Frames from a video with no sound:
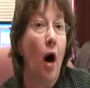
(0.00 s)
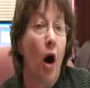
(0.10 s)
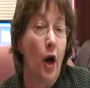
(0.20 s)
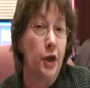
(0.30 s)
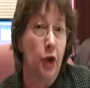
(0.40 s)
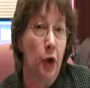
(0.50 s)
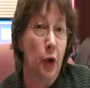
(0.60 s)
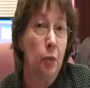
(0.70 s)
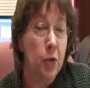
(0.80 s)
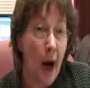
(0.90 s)
on
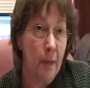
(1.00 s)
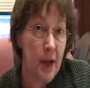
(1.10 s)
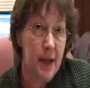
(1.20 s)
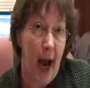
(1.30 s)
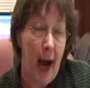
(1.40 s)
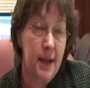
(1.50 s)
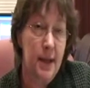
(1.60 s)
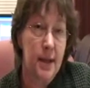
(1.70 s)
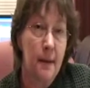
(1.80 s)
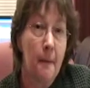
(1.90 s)
your property
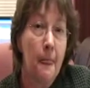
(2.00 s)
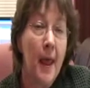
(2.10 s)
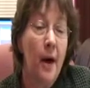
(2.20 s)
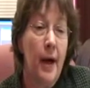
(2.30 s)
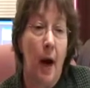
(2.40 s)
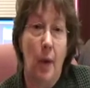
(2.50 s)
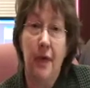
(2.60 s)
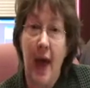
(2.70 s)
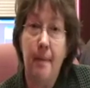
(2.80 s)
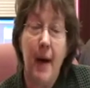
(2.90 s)
taxes. Now,
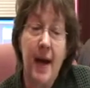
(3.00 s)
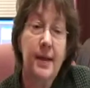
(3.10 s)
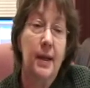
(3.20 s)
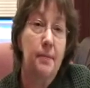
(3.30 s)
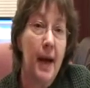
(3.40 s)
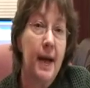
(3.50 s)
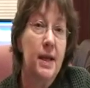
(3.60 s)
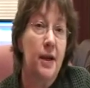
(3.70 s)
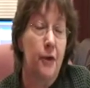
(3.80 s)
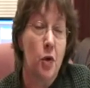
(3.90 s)
what that basically
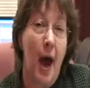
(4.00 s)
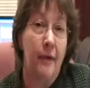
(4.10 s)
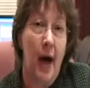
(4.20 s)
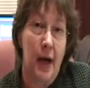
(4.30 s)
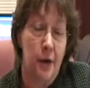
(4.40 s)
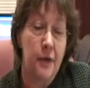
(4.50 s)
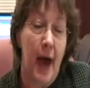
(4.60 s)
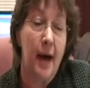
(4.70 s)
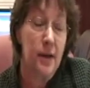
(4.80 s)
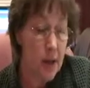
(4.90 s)
means, if you have a
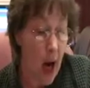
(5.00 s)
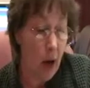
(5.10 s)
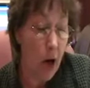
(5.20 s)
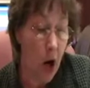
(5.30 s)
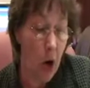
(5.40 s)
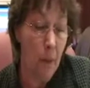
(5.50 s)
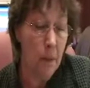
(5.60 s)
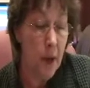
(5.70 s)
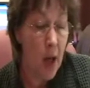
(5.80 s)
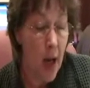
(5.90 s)
$100,000 home,
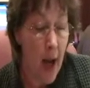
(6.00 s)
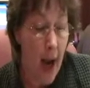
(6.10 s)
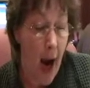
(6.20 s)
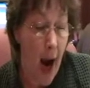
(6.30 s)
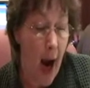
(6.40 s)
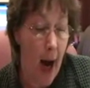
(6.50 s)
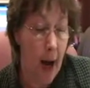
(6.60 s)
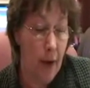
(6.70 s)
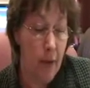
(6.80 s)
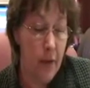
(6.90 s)

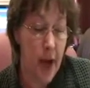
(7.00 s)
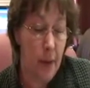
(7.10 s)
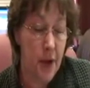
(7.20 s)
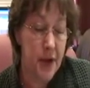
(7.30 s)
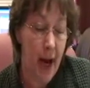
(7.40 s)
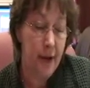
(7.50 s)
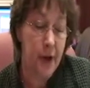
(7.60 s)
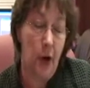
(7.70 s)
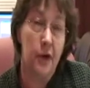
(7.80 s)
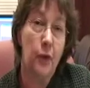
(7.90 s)
it would take
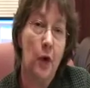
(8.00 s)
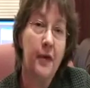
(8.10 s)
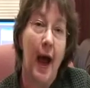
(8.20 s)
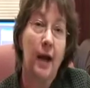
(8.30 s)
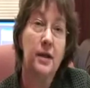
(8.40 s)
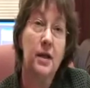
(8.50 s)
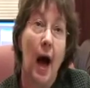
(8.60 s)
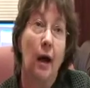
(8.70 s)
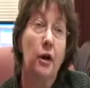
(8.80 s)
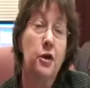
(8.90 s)

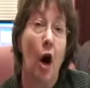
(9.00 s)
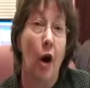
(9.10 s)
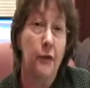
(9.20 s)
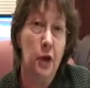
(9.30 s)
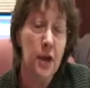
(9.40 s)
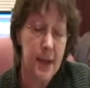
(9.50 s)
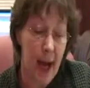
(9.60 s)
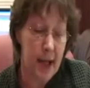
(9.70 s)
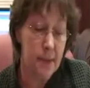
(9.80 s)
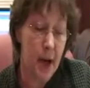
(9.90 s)
$34,000 off your
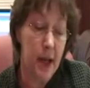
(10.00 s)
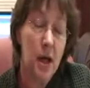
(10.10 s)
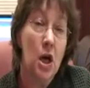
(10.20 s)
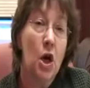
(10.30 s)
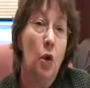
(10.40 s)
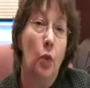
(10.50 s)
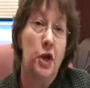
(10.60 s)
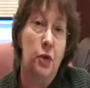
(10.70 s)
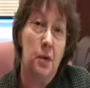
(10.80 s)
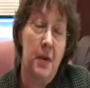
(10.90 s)
assessment,
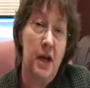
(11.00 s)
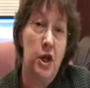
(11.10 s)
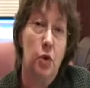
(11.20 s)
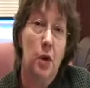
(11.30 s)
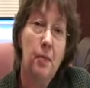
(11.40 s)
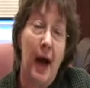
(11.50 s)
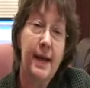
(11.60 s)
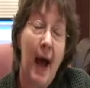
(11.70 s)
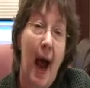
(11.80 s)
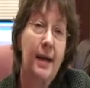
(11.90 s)
which would mean you would pay
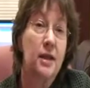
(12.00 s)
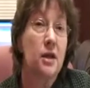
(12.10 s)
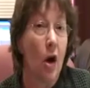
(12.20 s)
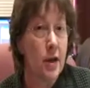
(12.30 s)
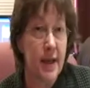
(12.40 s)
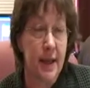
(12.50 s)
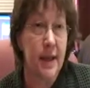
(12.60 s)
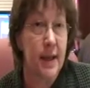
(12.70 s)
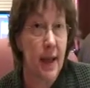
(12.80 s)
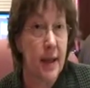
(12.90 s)
taxes on
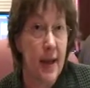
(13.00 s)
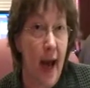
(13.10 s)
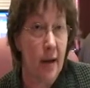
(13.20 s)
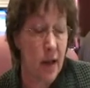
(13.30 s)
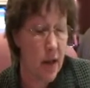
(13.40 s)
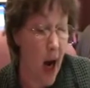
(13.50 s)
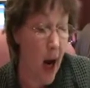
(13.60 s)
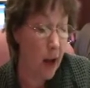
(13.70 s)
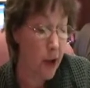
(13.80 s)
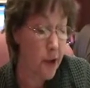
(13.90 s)

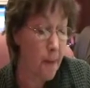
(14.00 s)
$66,000.